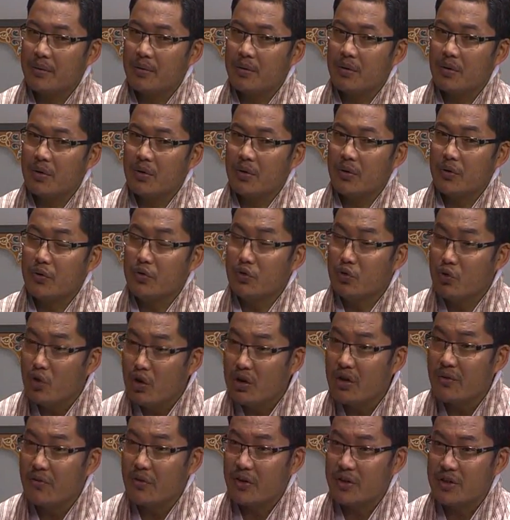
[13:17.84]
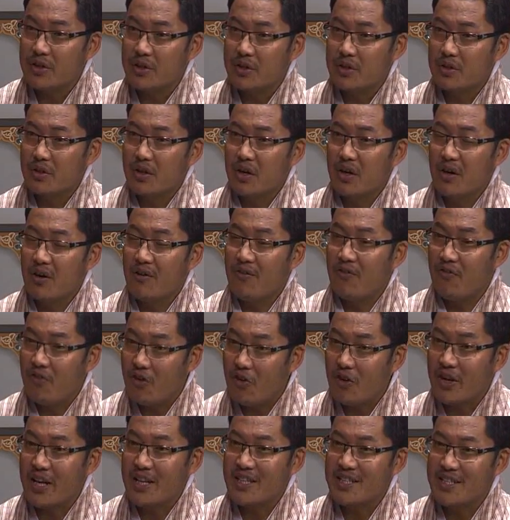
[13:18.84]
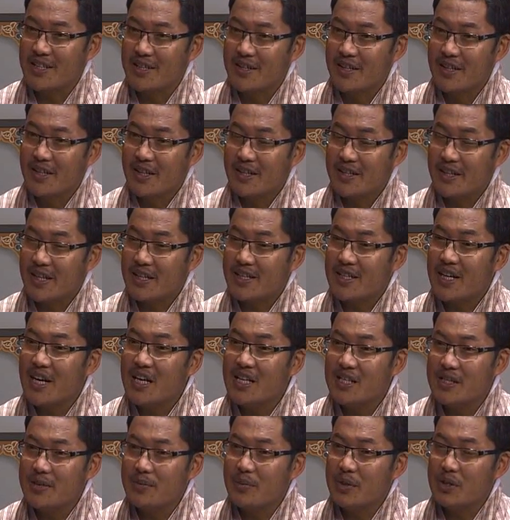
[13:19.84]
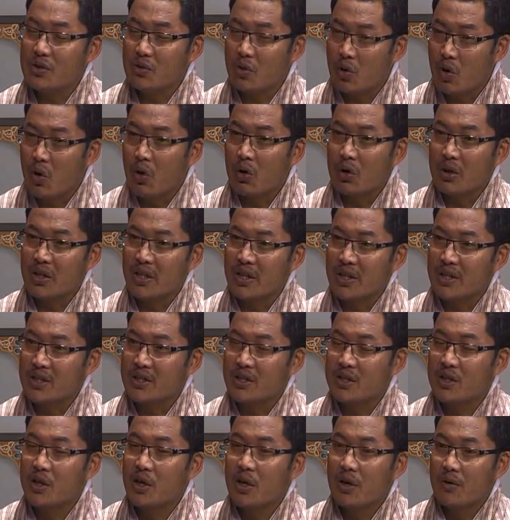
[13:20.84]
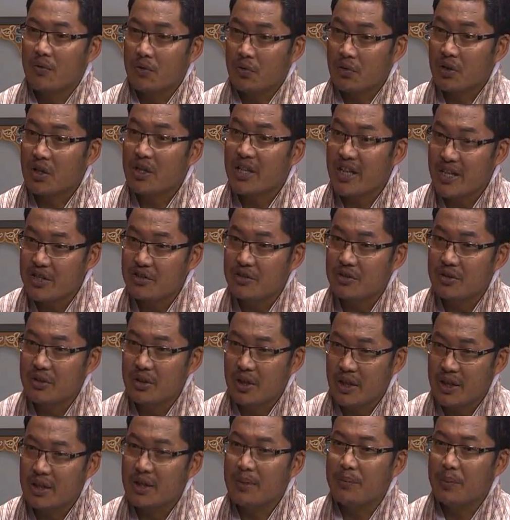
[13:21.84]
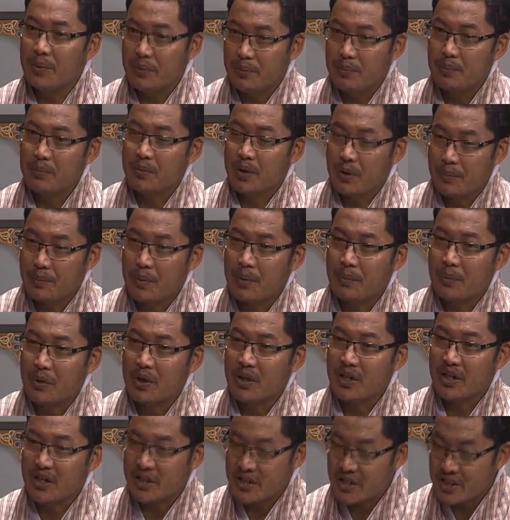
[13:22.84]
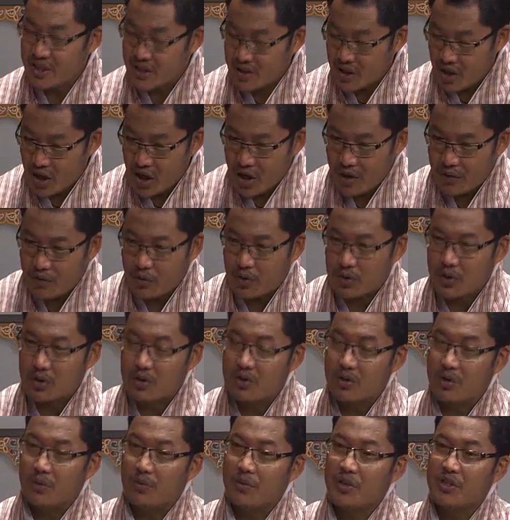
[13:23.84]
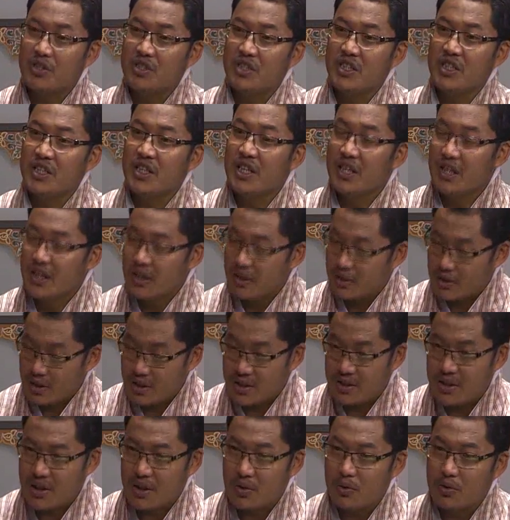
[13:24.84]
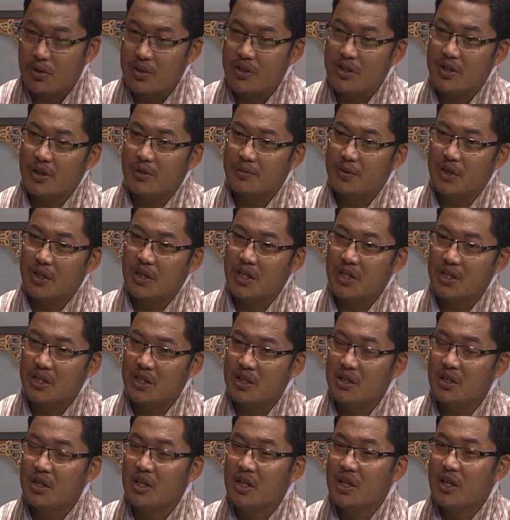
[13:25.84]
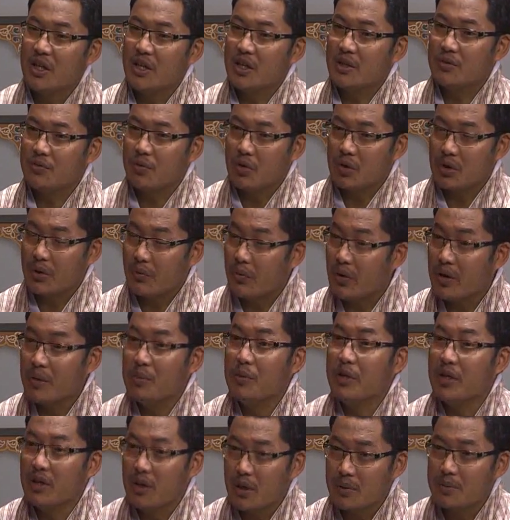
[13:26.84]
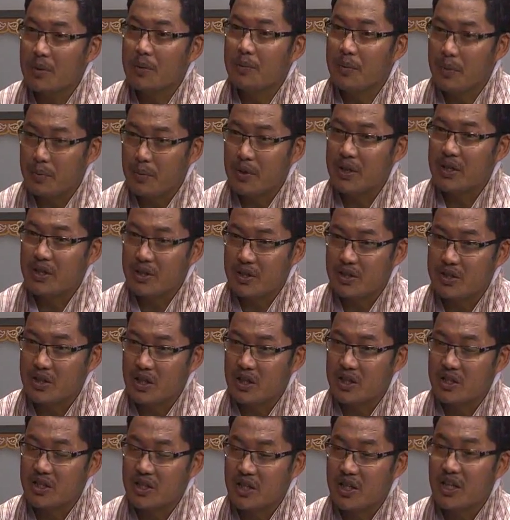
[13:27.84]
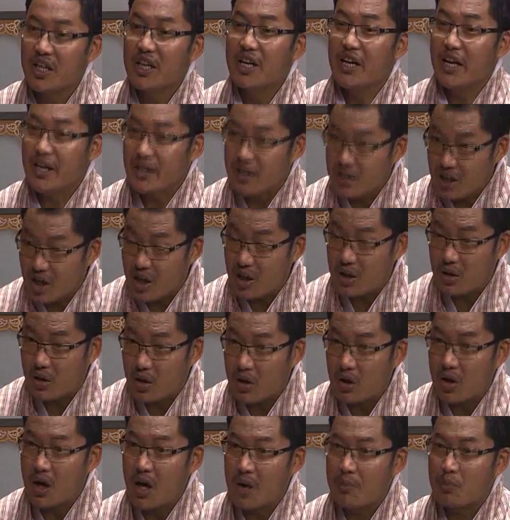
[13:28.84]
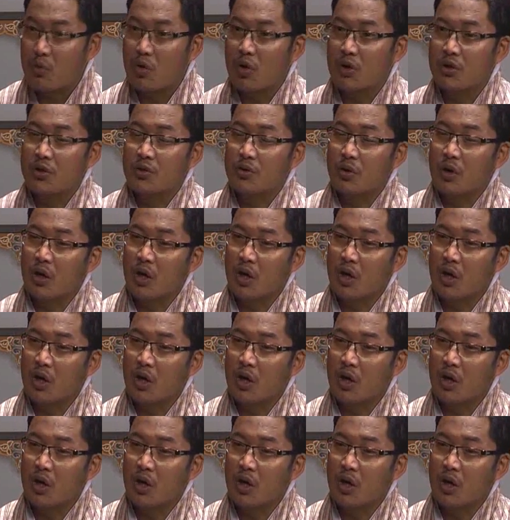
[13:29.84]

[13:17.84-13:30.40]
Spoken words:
none of us forget that ultimate goal is for the nation and the people. It is for the sovereignty, the security of the nation, and for the well-being of the people in this country. And of course,